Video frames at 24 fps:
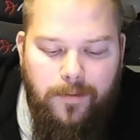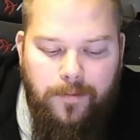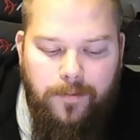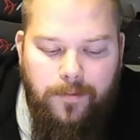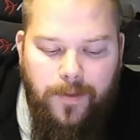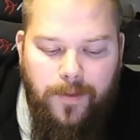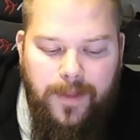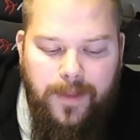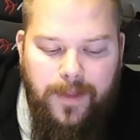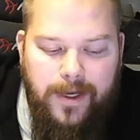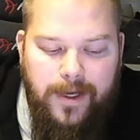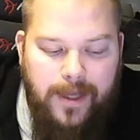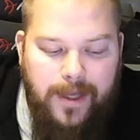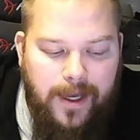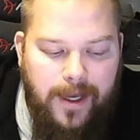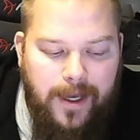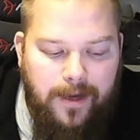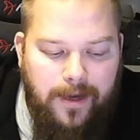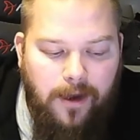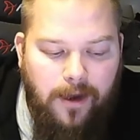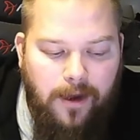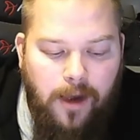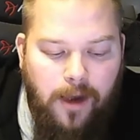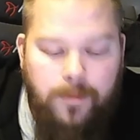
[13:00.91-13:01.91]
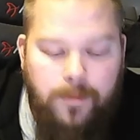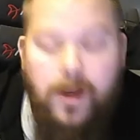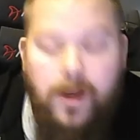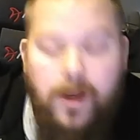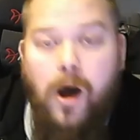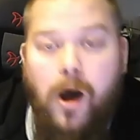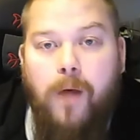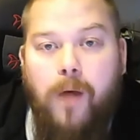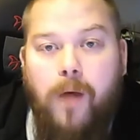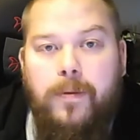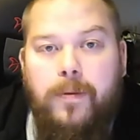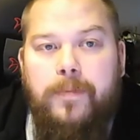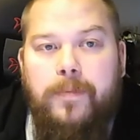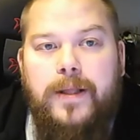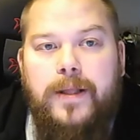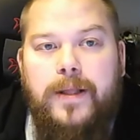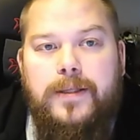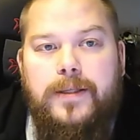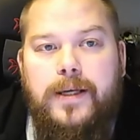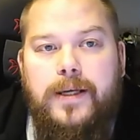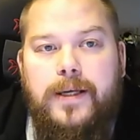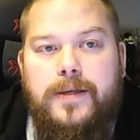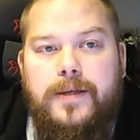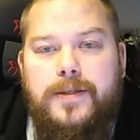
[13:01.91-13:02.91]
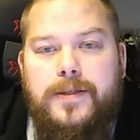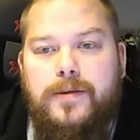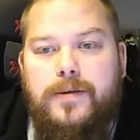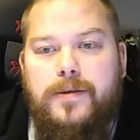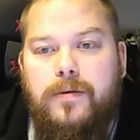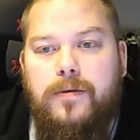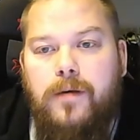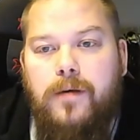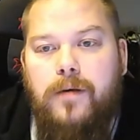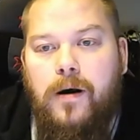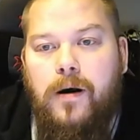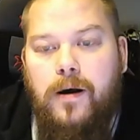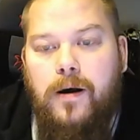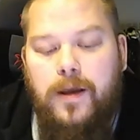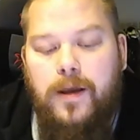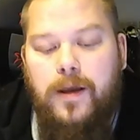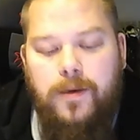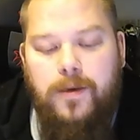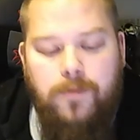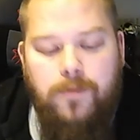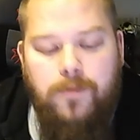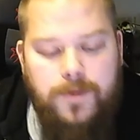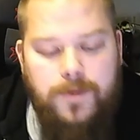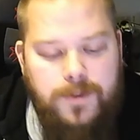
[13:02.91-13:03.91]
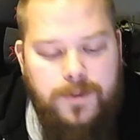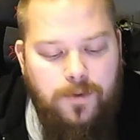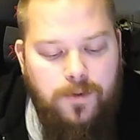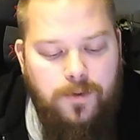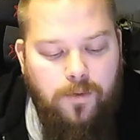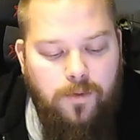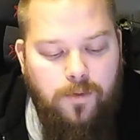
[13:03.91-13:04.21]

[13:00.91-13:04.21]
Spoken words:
but then again I'm an army builder, so I want to